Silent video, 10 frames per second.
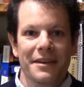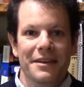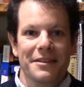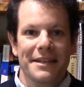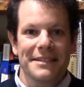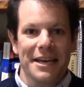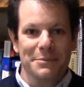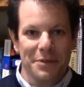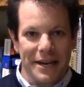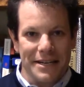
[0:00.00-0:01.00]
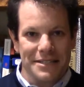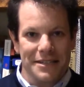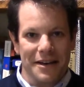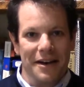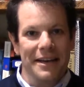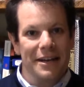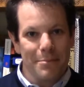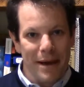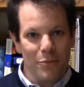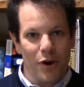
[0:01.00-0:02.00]
that takes place uh, in a
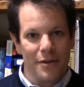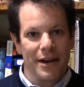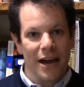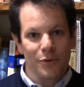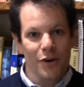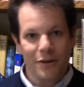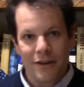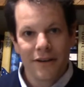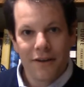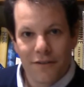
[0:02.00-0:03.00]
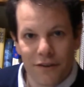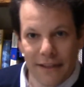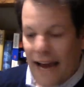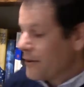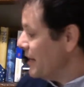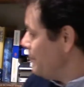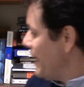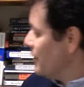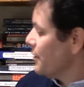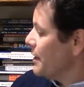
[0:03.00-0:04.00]
memoir that I wrote for Larrie and
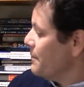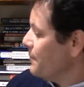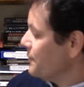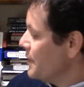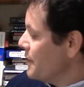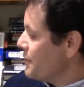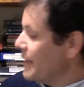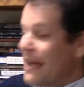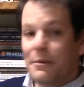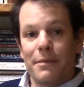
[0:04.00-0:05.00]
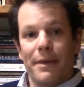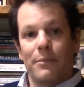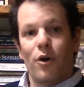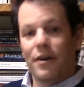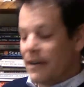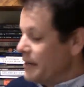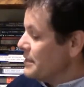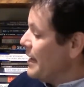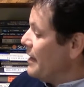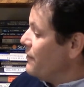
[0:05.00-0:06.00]
Mallory. The name of the memoir is
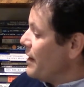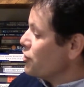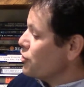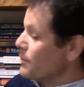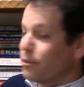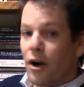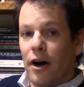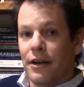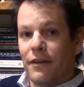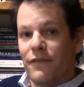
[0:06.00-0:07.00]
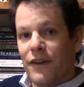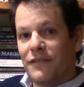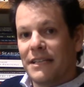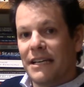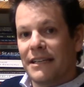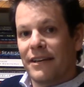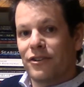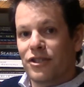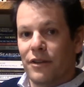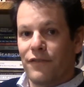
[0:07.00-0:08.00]
Adventures Abroad 15 Years
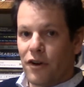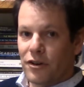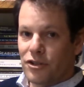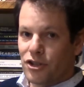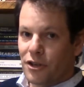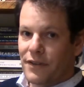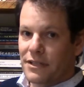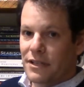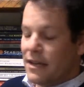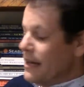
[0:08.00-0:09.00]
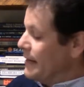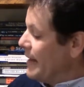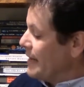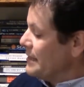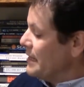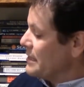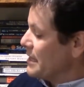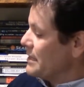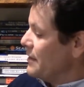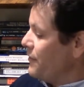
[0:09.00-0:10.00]
in the Foreign Service,
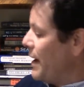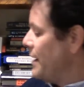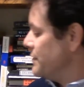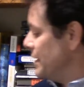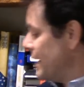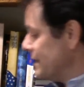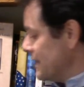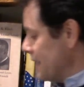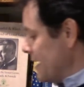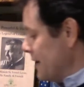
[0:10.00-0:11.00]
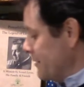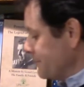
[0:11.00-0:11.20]
1965 to 1980.